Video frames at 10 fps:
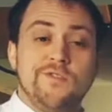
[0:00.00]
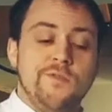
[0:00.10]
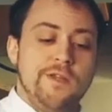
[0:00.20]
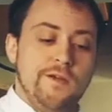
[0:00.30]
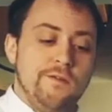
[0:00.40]

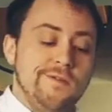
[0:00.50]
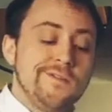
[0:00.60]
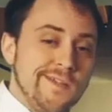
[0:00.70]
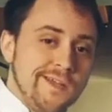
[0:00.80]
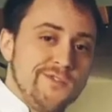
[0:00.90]
video.
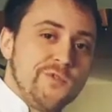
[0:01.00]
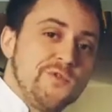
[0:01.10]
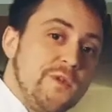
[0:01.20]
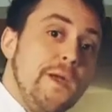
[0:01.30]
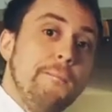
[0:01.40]
Today's
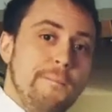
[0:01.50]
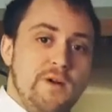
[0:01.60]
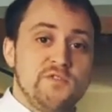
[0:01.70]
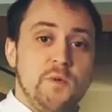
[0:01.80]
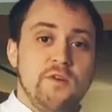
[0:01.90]
recipe,
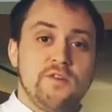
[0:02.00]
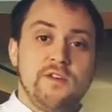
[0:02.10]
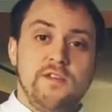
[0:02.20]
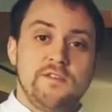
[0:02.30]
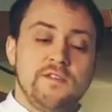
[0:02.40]
Mars bar
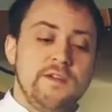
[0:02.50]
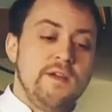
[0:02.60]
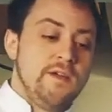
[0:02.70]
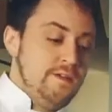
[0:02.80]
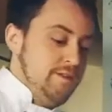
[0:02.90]
cookies.
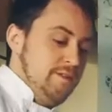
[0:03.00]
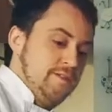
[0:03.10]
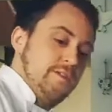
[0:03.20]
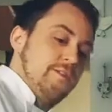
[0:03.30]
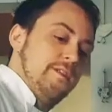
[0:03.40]

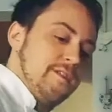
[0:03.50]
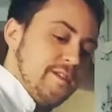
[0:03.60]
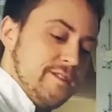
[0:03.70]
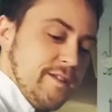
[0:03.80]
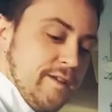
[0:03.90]
So let's
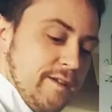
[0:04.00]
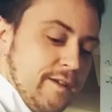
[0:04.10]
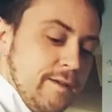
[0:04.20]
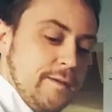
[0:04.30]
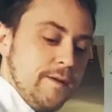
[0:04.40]
get started.
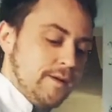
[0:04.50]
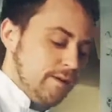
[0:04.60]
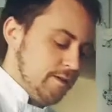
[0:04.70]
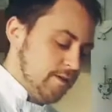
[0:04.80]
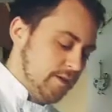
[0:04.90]

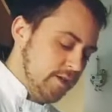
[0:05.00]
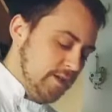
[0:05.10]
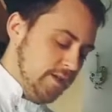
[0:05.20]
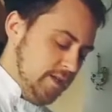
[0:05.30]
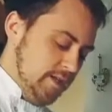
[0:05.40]
You're going to
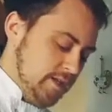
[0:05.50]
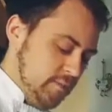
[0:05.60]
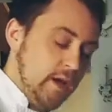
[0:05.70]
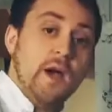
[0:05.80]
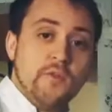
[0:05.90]
need
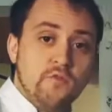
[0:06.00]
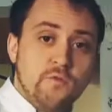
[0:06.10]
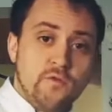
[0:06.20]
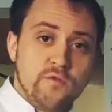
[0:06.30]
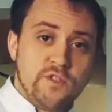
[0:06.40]
about
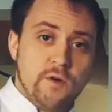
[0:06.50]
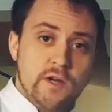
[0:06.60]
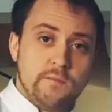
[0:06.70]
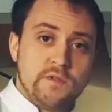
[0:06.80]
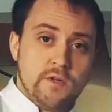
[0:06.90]
140
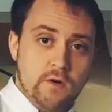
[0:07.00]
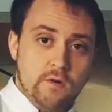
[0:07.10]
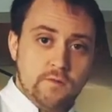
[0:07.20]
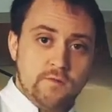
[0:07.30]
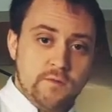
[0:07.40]
grams
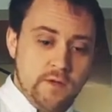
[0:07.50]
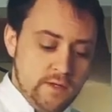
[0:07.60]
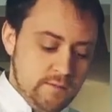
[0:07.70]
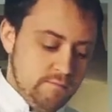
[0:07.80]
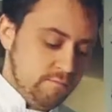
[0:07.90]
of
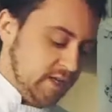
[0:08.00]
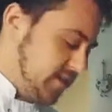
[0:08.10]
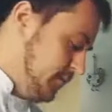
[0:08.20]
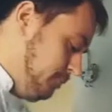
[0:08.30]
butter